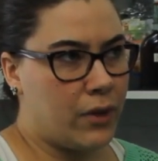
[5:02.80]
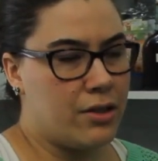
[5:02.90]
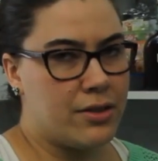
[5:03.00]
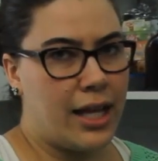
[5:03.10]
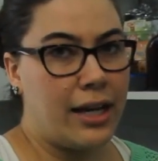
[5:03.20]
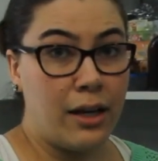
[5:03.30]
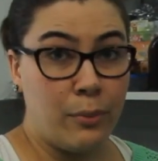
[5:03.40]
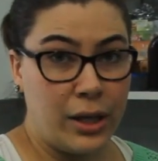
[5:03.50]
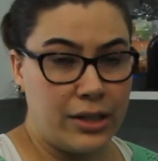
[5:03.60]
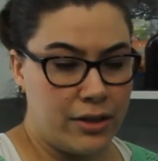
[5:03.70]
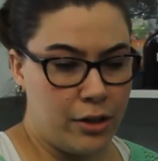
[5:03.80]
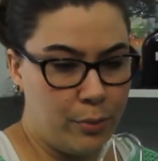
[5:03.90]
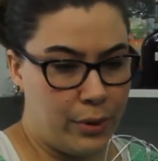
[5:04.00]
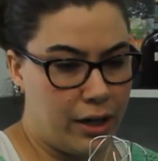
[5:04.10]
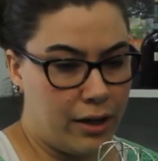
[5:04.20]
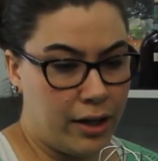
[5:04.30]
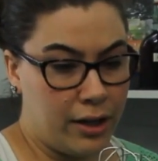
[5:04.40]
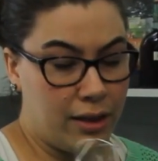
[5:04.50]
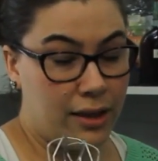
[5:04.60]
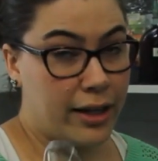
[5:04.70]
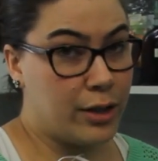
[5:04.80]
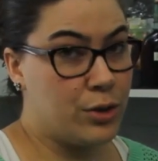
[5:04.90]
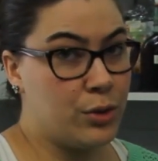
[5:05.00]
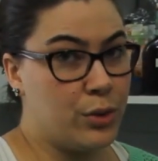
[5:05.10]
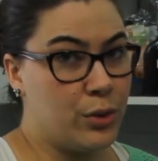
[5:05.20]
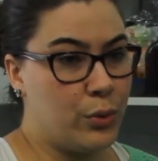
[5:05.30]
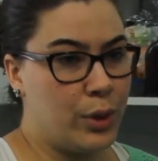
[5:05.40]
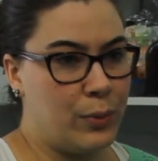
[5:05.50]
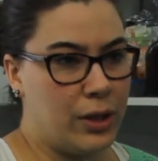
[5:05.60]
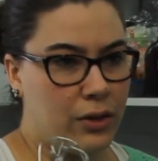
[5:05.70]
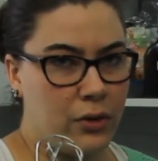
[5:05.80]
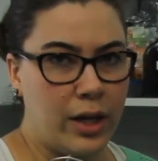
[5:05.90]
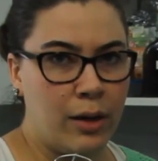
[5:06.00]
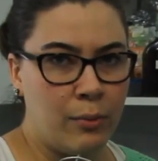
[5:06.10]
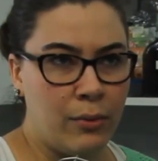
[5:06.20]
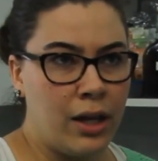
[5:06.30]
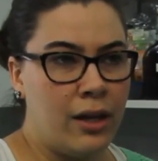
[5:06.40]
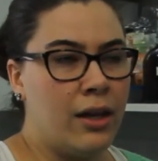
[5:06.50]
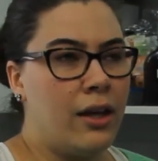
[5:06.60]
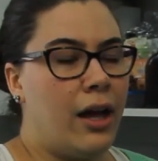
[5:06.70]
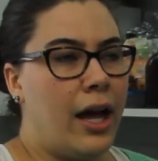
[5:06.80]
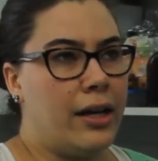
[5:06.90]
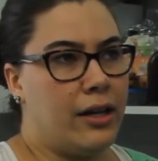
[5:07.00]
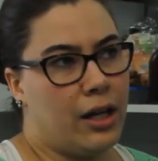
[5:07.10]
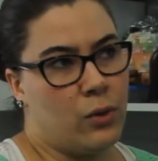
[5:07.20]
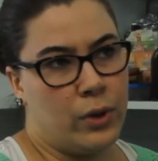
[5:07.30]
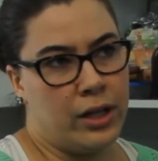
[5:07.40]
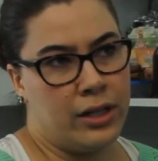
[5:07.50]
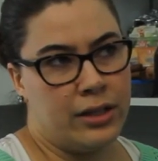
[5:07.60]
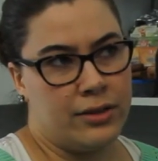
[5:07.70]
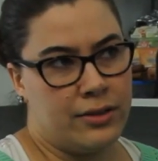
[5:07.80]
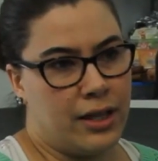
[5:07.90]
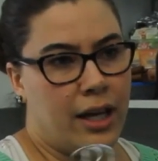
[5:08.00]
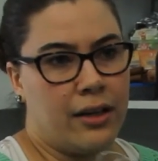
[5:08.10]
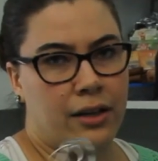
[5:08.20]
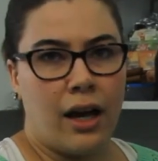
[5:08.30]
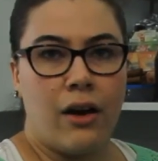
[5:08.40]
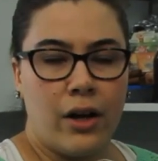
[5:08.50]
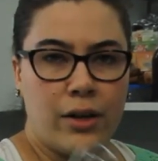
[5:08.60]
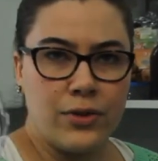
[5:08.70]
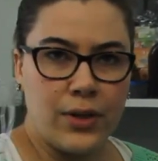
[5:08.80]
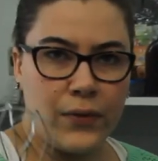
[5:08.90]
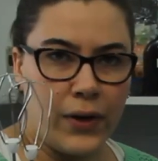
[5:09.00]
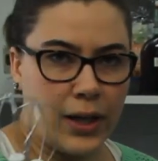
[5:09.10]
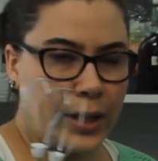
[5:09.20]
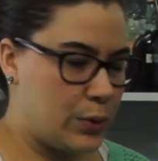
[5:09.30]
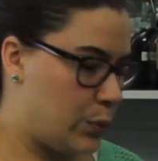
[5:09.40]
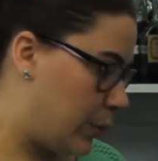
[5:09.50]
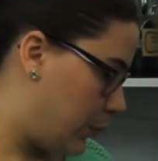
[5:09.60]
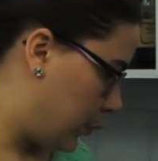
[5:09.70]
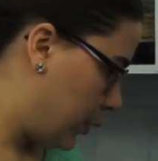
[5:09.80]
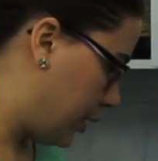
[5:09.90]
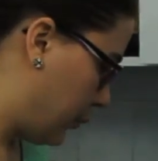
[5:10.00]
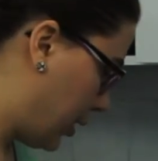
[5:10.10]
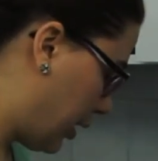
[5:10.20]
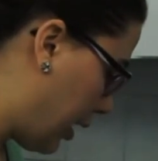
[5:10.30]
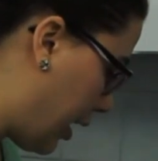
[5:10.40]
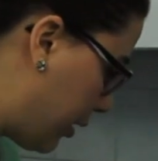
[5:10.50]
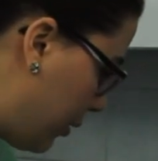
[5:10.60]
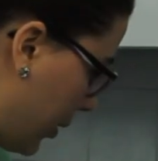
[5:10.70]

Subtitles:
standing mixer, but I like to whip the cream and egg whites and that kind of stuff. I like to whip with the hand